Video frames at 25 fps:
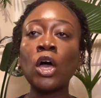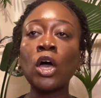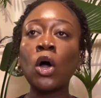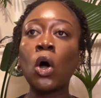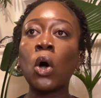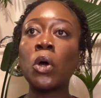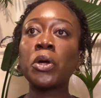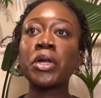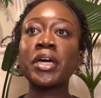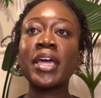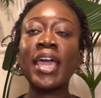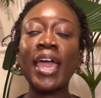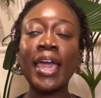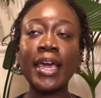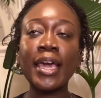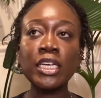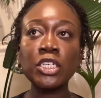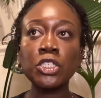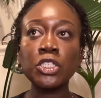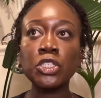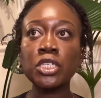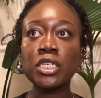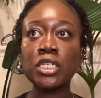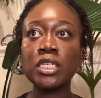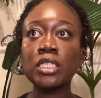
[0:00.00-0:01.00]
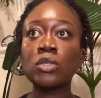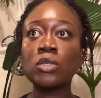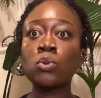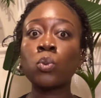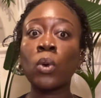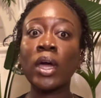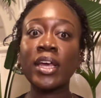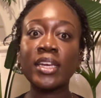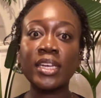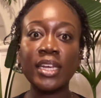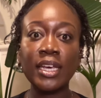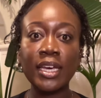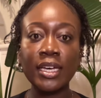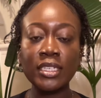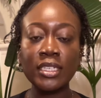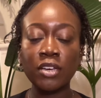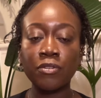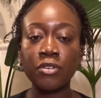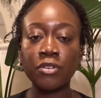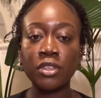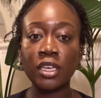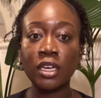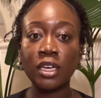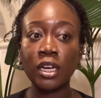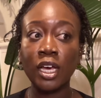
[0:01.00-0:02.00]
on occasions, weddings,
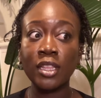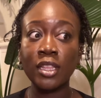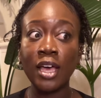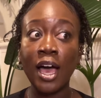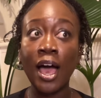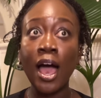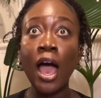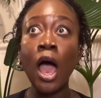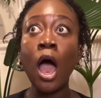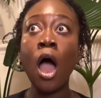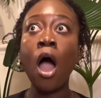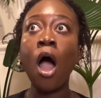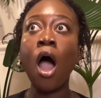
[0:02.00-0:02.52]
everything like that.